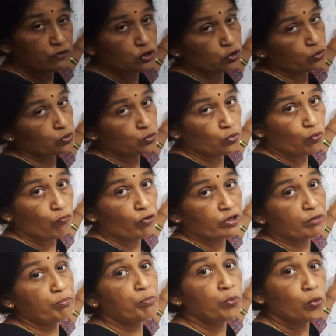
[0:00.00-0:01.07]
we should know
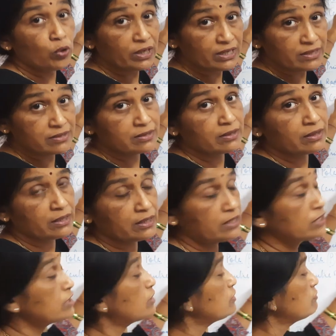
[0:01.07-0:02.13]
what a pole is in
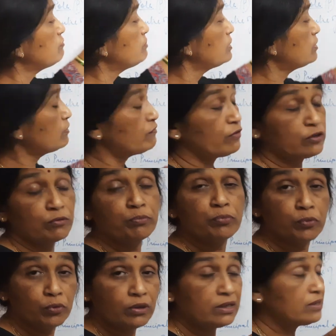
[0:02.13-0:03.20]
a curved mirror, what a
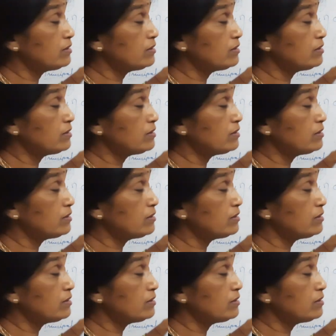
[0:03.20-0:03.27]
pole